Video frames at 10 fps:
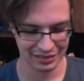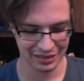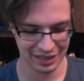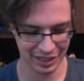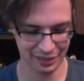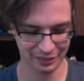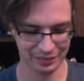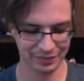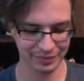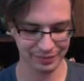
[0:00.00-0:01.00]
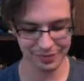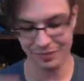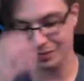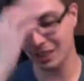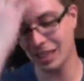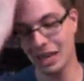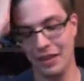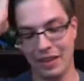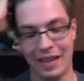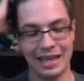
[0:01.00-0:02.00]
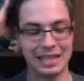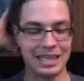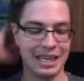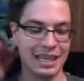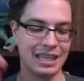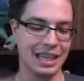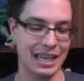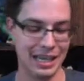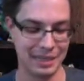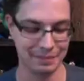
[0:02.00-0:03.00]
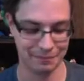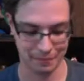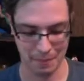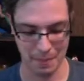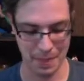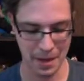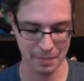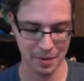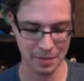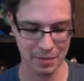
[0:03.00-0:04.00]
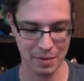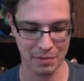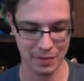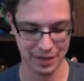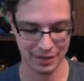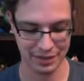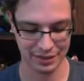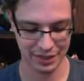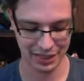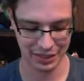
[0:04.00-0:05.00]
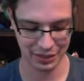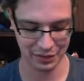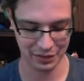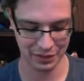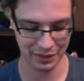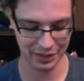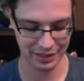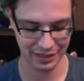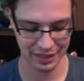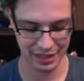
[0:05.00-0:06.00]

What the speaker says: So, now that that's done, what else? I can show you a few things.